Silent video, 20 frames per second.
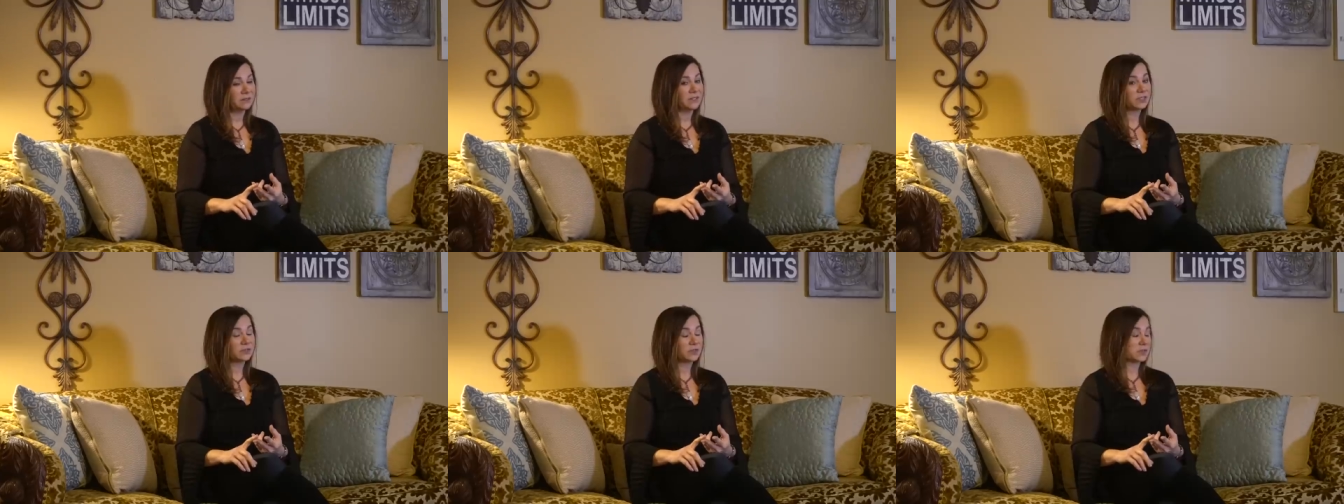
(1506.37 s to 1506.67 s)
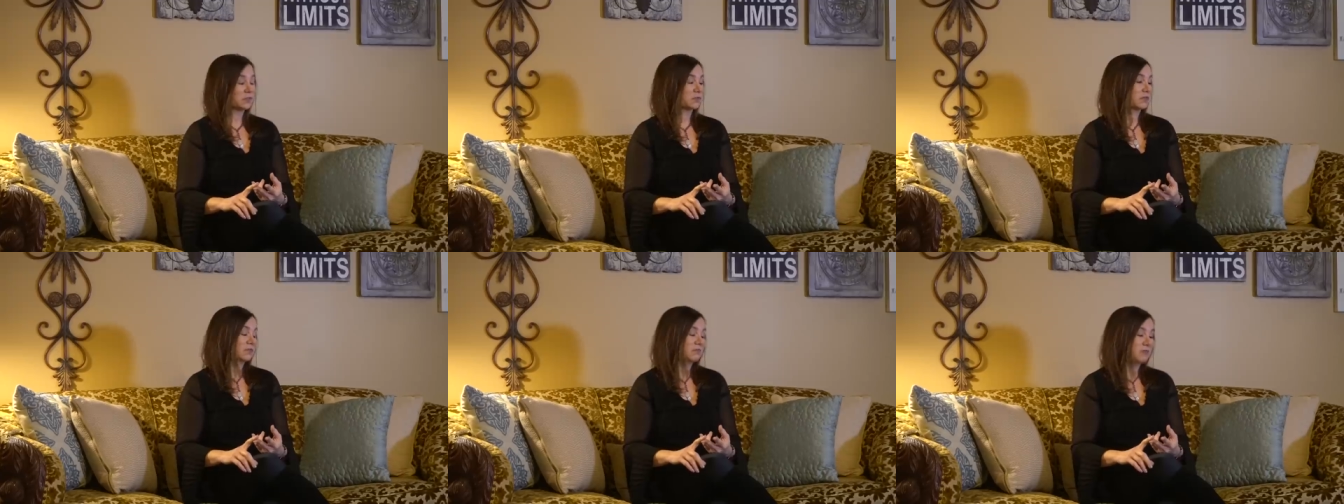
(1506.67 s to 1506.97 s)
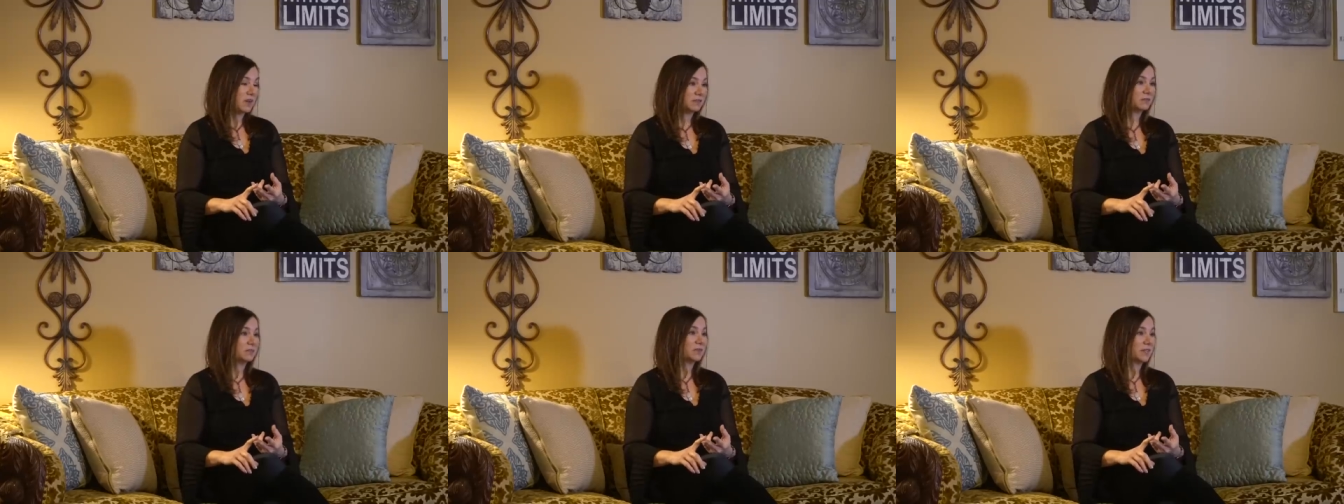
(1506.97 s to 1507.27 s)
which was
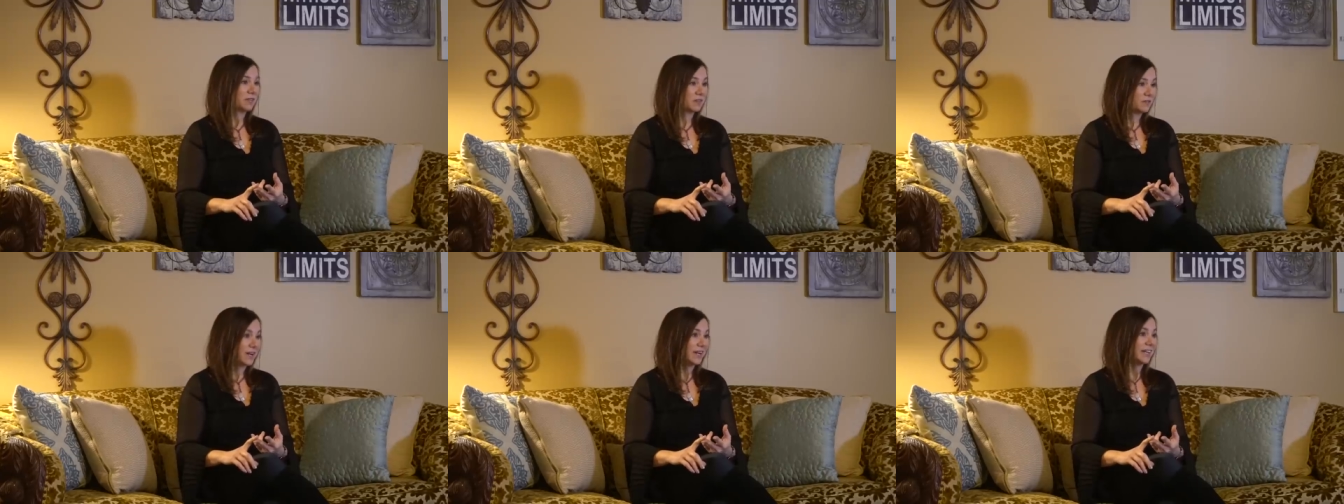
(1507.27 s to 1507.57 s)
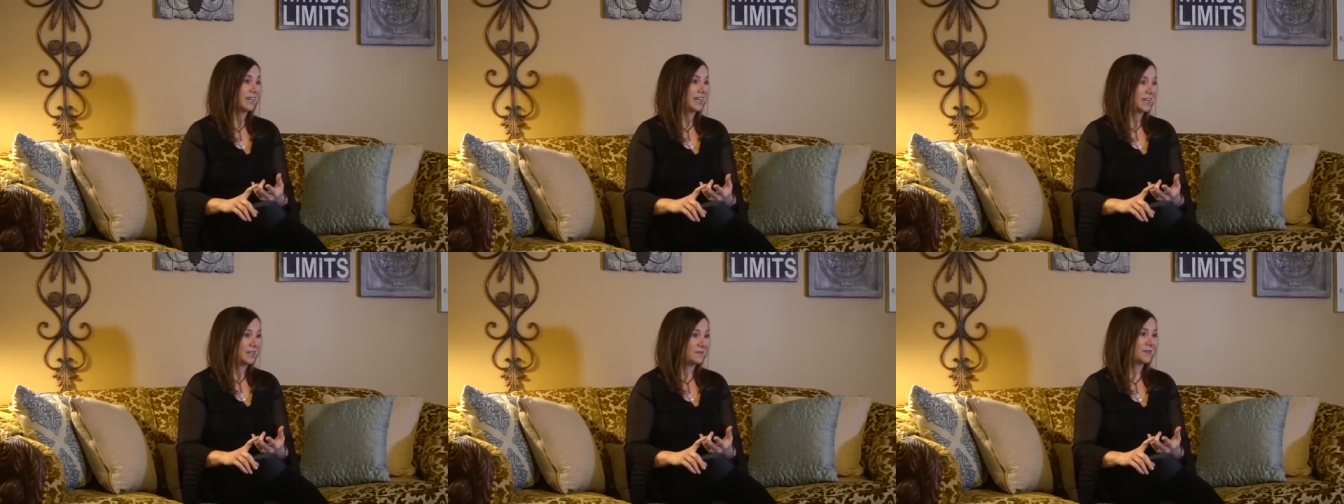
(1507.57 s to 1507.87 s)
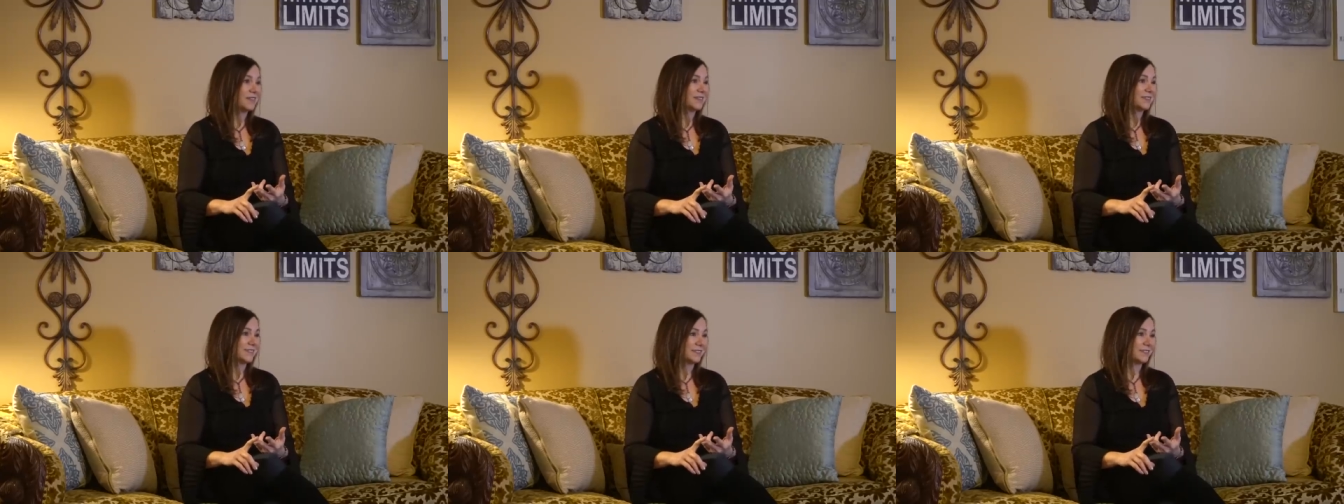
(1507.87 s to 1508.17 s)
remembering why I came
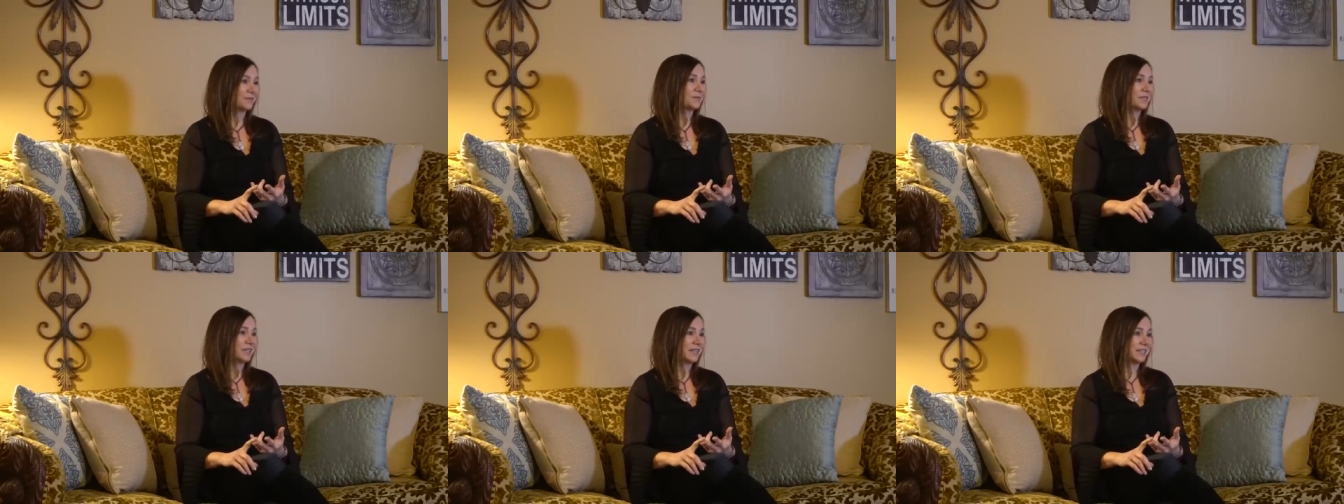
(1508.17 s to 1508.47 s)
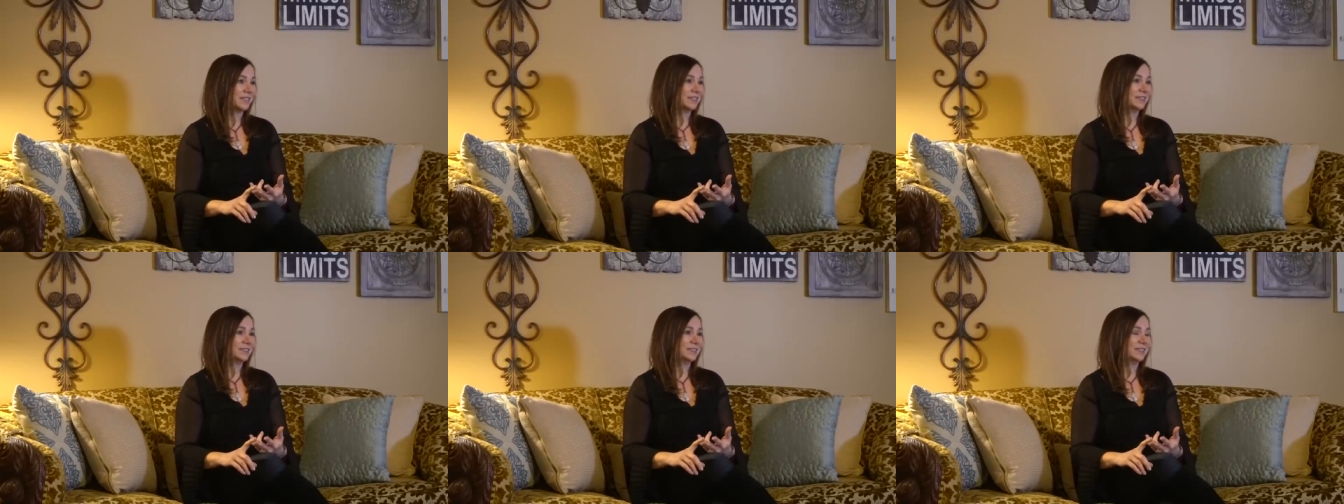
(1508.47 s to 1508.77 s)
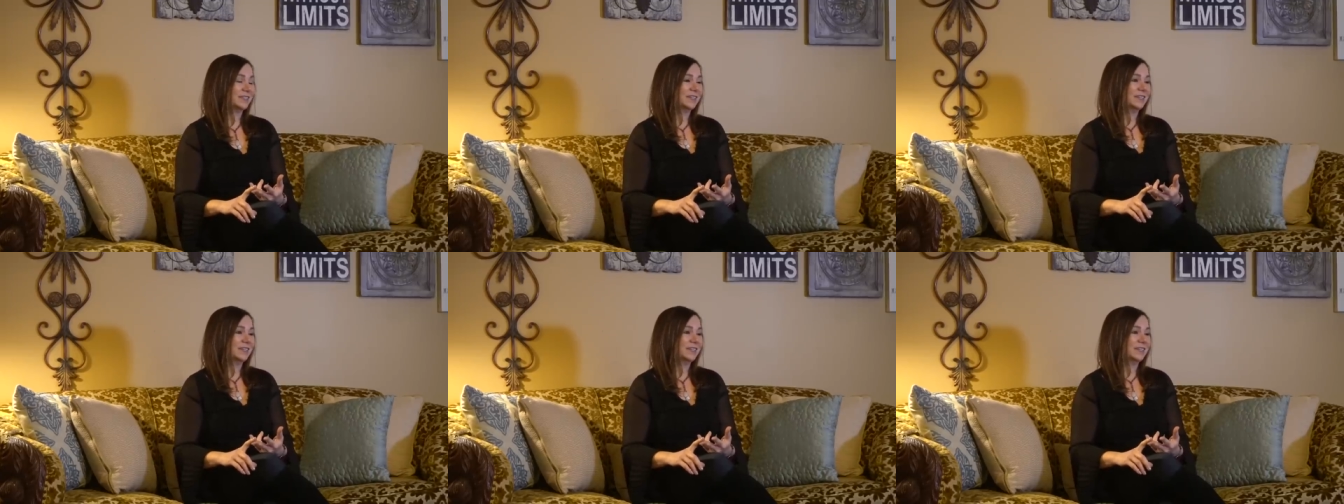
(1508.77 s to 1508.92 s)
here to the planet